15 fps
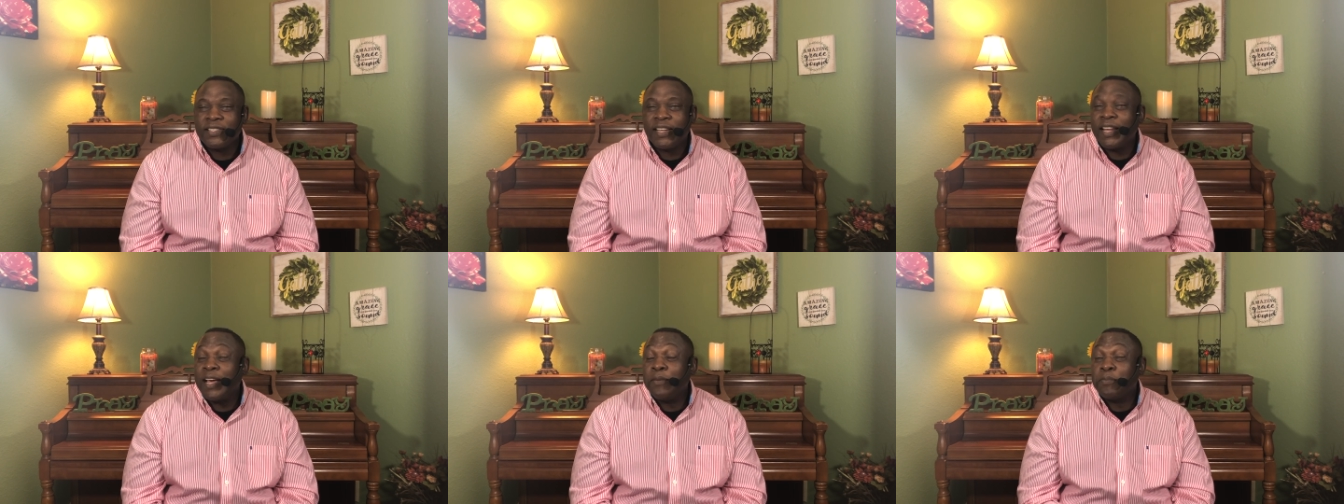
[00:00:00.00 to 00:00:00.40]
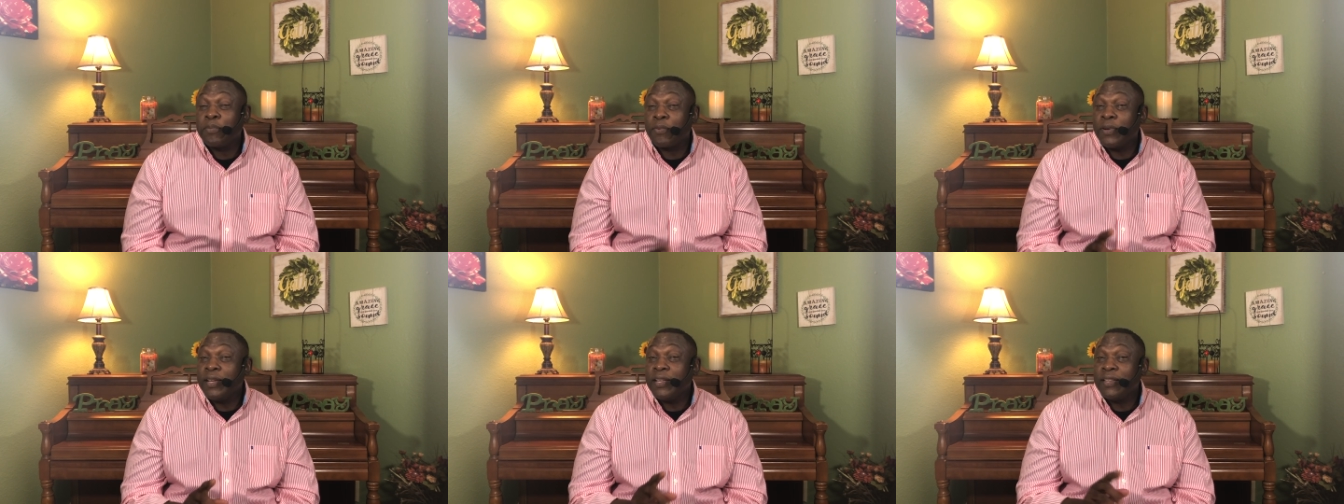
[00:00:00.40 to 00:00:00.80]
And I'm
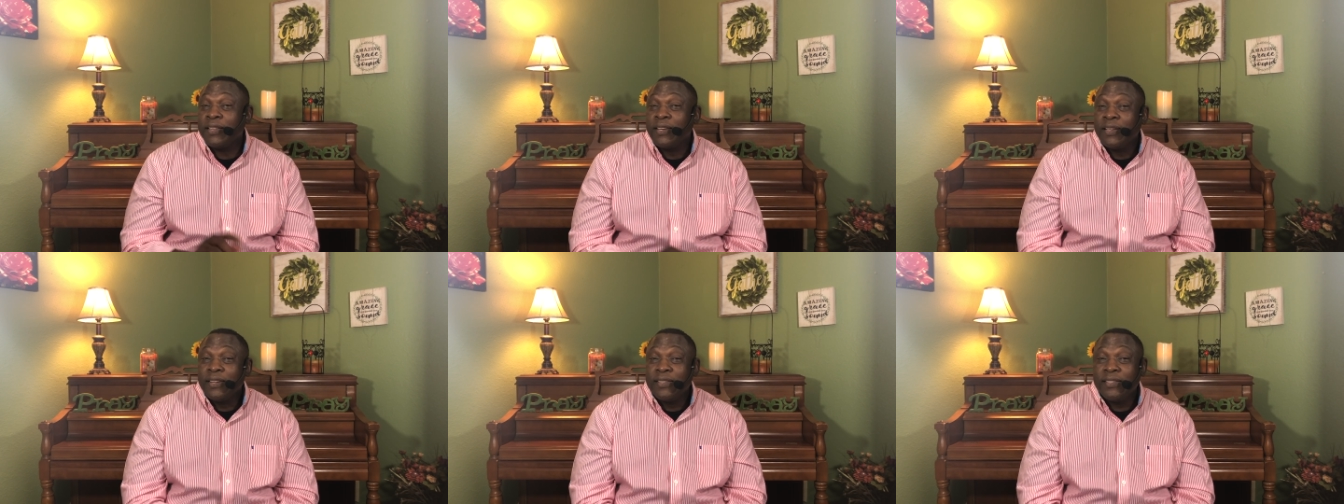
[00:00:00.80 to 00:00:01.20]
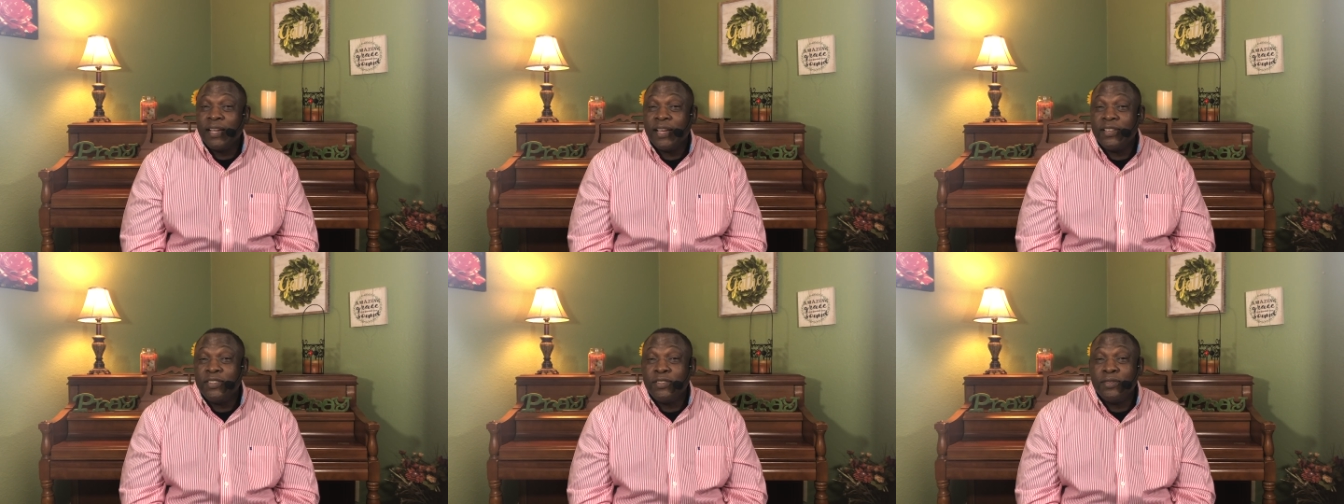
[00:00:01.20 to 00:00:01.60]
praying
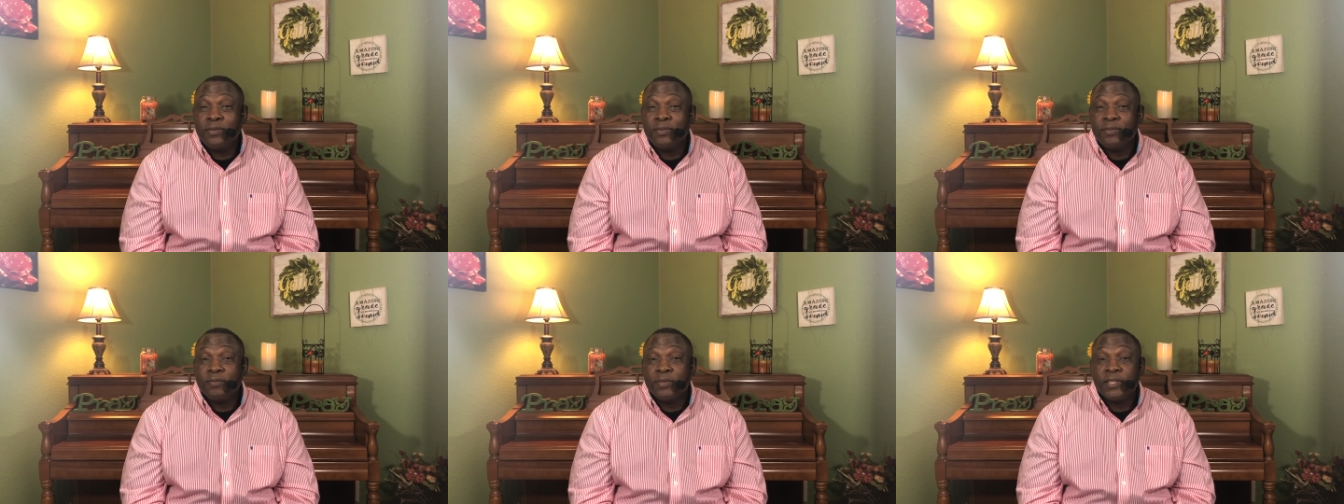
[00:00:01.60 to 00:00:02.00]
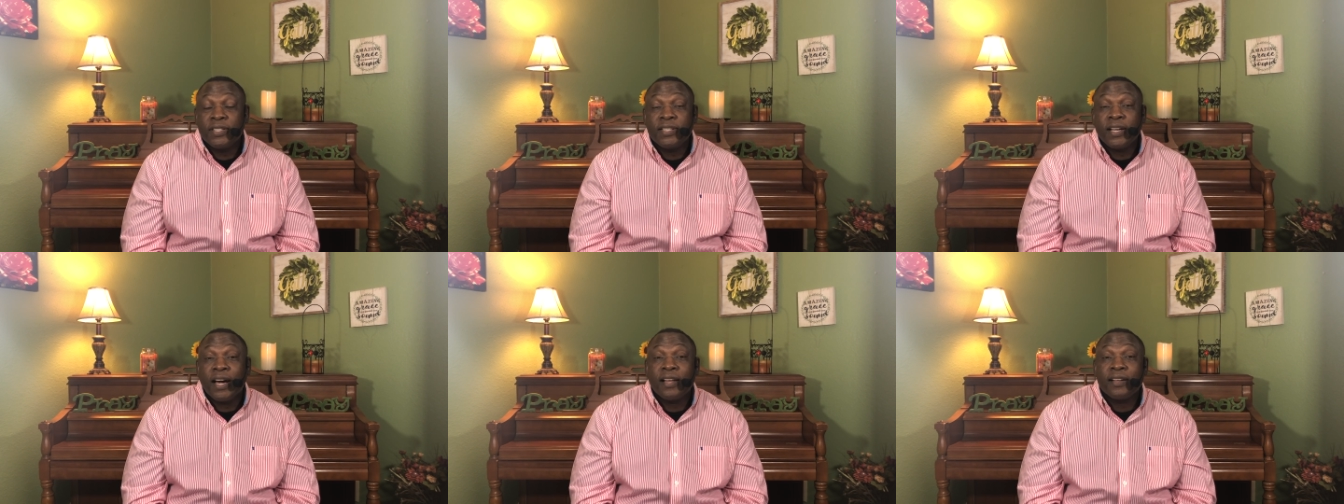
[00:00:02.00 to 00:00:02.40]
that you will
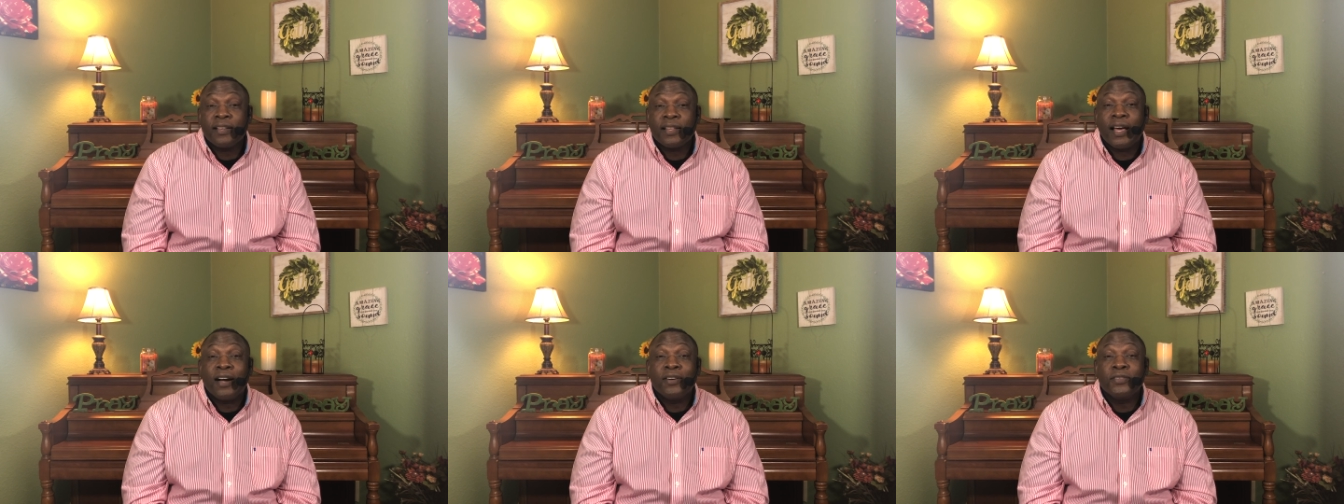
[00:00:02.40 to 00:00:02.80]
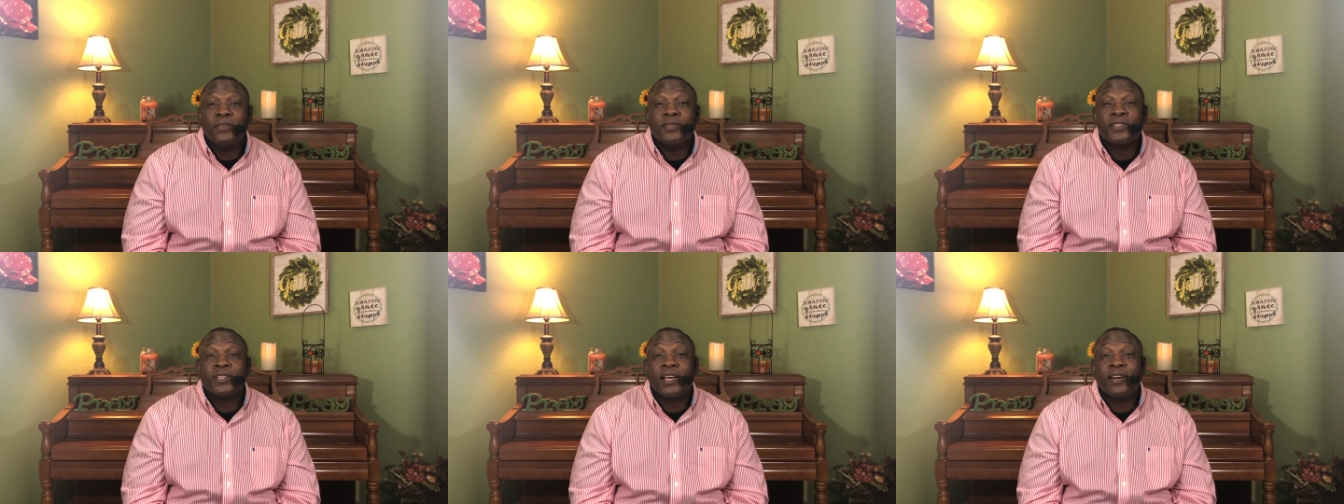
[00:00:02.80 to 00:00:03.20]
not allow
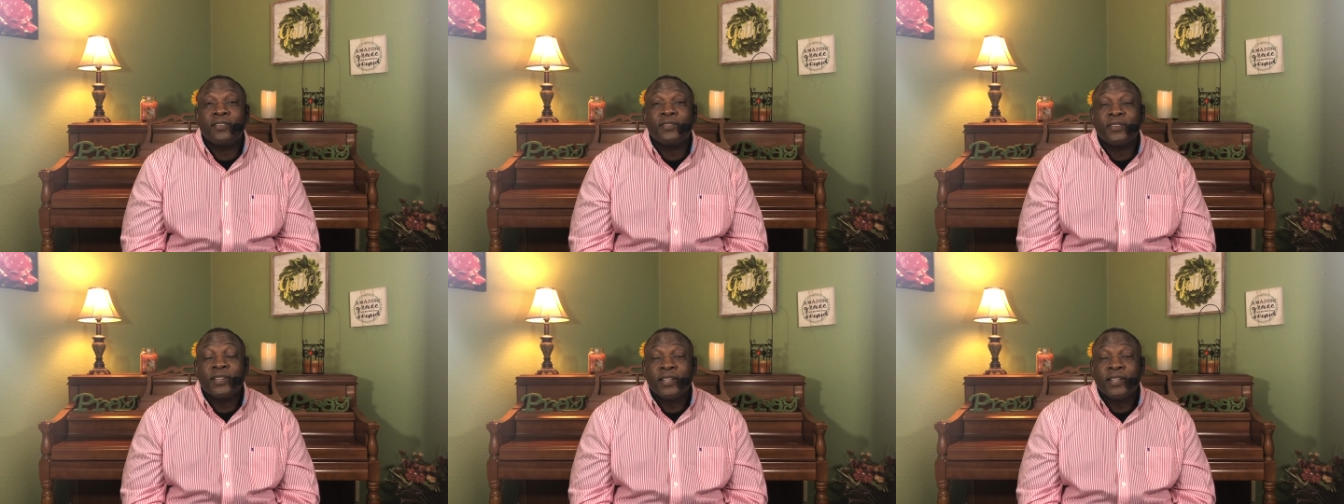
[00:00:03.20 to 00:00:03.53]
yourself